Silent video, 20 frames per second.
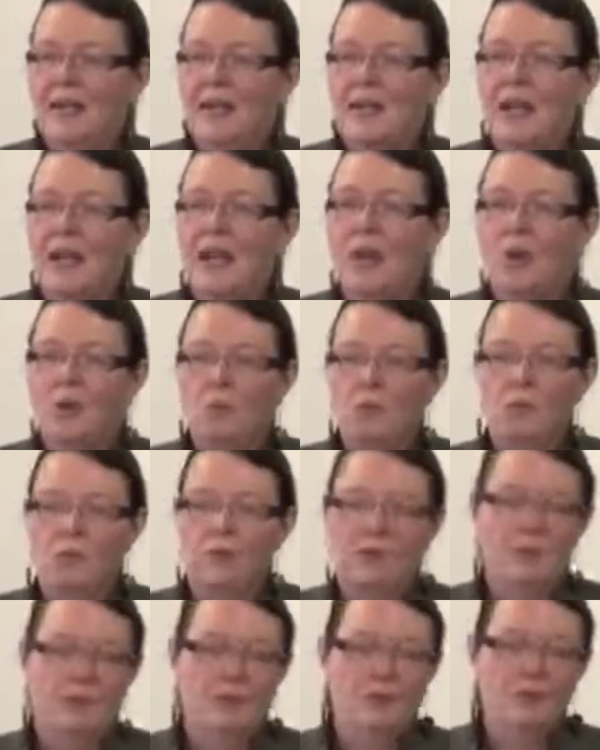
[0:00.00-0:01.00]
that I hope
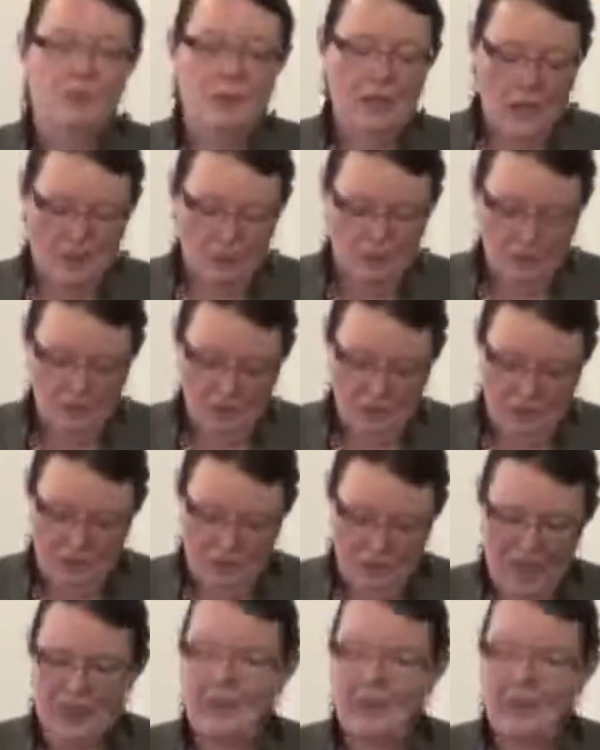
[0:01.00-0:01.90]
will help you figure